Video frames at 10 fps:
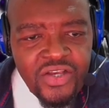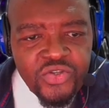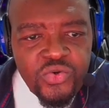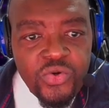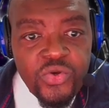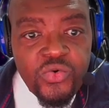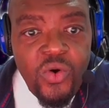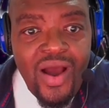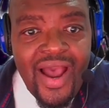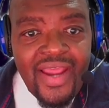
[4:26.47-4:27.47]
So you
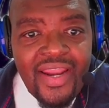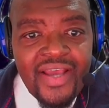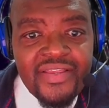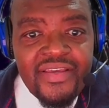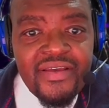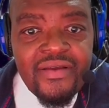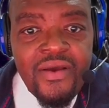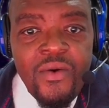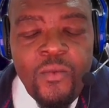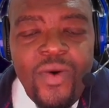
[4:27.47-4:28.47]
go highlighting
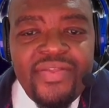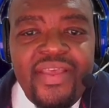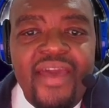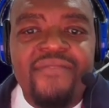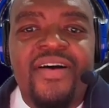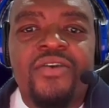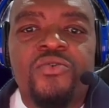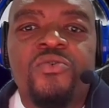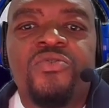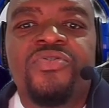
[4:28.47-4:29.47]
whatever
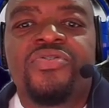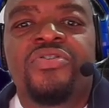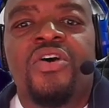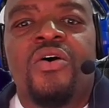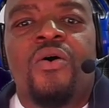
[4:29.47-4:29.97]
roles